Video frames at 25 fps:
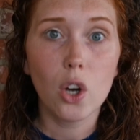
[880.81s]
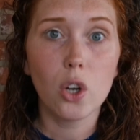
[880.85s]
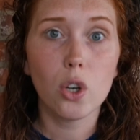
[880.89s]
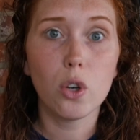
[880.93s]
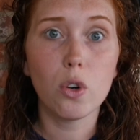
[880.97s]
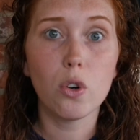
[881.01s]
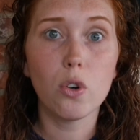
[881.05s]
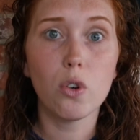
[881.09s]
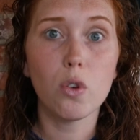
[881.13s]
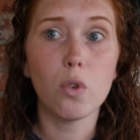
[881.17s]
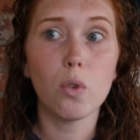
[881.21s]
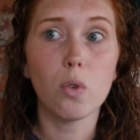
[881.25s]

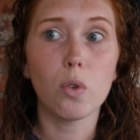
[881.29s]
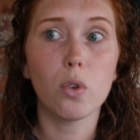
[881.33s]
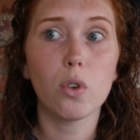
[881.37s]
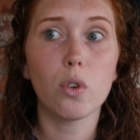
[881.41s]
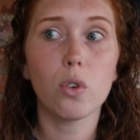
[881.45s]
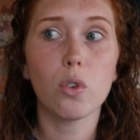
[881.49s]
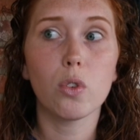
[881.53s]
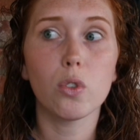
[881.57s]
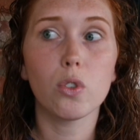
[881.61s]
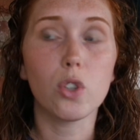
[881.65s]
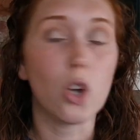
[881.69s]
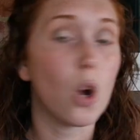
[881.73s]
who
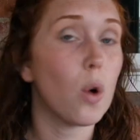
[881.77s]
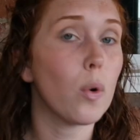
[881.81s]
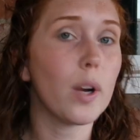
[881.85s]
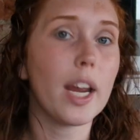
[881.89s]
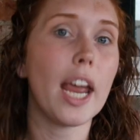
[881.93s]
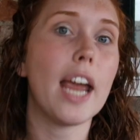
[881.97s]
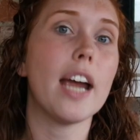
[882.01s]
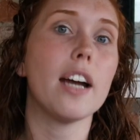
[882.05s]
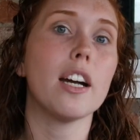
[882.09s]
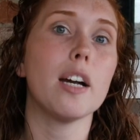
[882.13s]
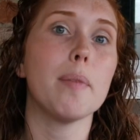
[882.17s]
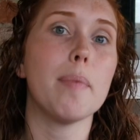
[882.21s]

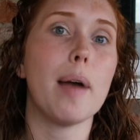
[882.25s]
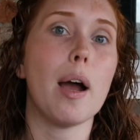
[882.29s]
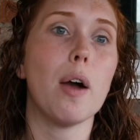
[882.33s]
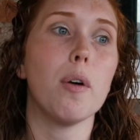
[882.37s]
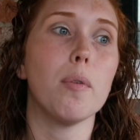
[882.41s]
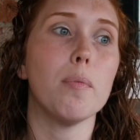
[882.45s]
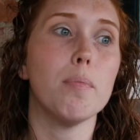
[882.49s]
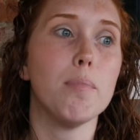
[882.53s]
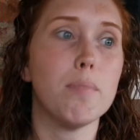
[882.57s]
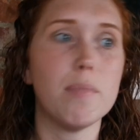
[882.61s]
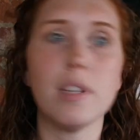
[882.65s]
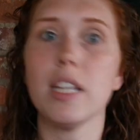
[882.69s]
don't care
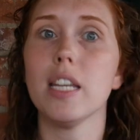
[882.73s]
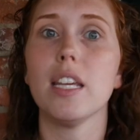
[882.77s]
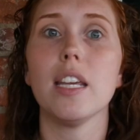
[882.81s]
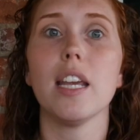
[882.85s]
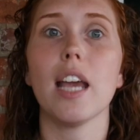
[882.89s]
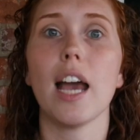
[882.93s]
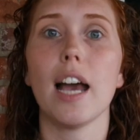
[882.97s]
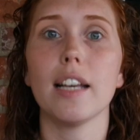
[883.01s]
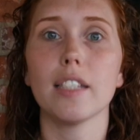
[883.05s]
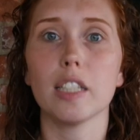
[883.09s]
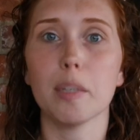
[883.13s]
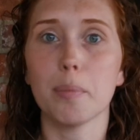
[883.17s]
about
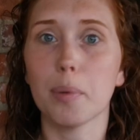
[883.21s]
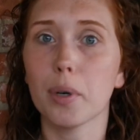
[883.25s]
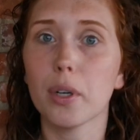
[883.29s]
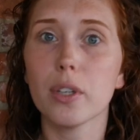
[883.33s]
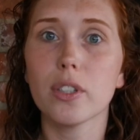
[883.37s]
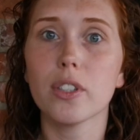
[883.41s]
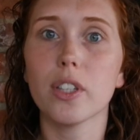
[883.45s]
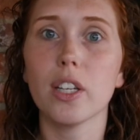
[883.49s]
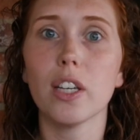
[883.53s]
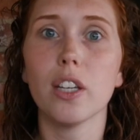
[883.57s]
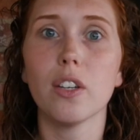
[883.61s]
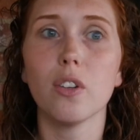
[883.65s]
me as a
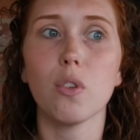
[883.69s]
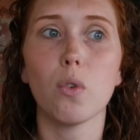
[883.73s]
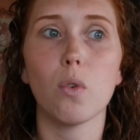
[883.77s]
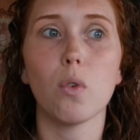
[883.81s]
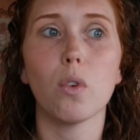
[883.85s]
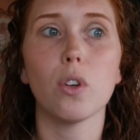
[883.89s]
person,